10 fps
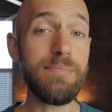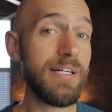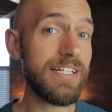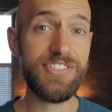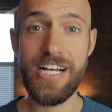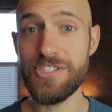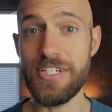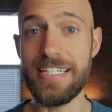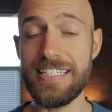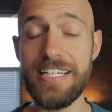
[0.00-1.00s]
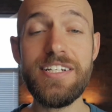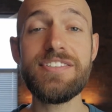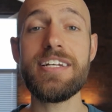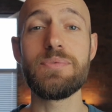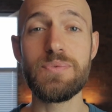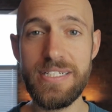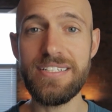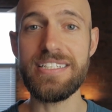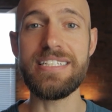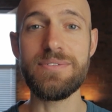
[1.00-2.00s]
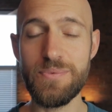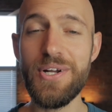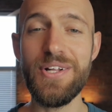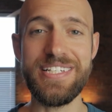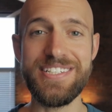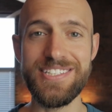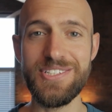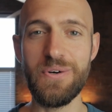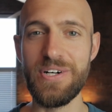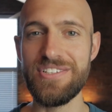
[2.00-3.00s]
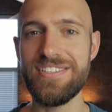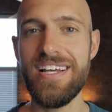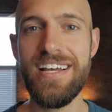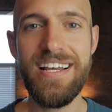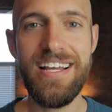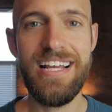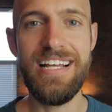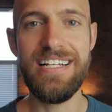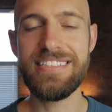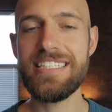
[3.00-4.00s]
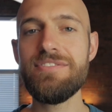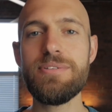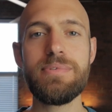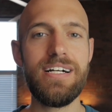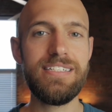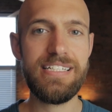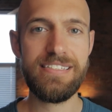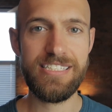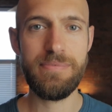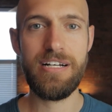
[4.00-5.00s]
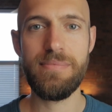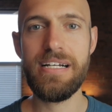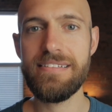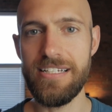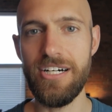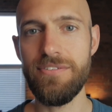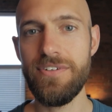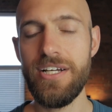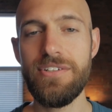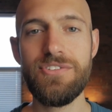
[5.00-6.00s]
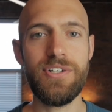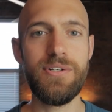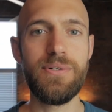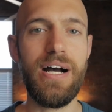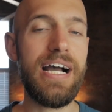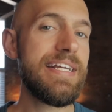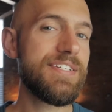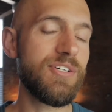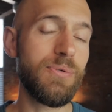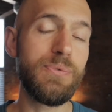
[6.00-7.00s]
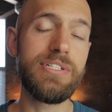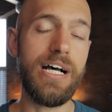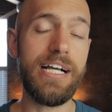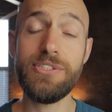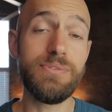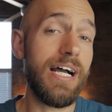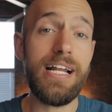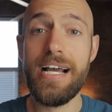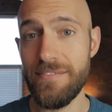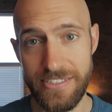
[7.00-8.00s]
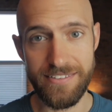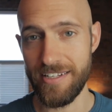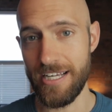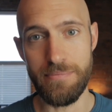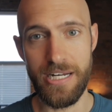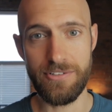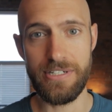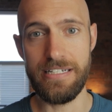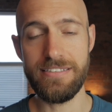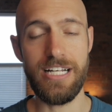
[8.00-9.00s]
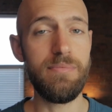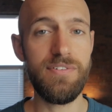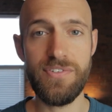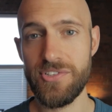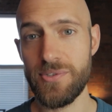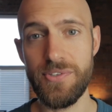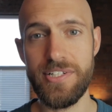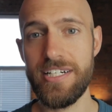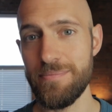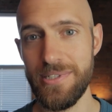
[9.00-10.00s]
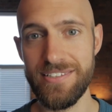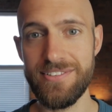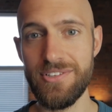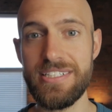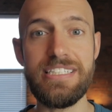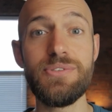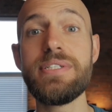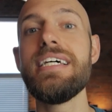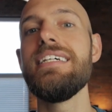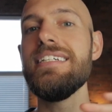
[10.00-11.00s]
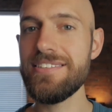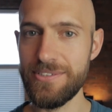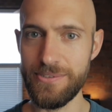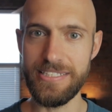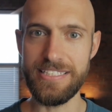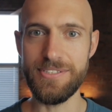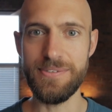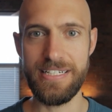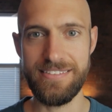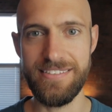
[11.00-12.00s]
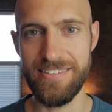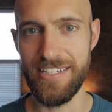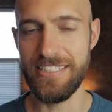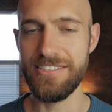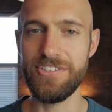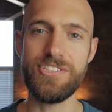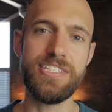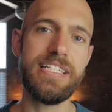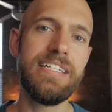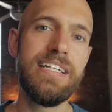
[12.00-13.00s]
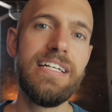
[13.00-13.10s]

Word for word: I'm not exaggerating. It is a really, really good course. And to give some context about myself, so I don't, I do not have a design background. I'm a physical therapist looking to get into the UX design industry.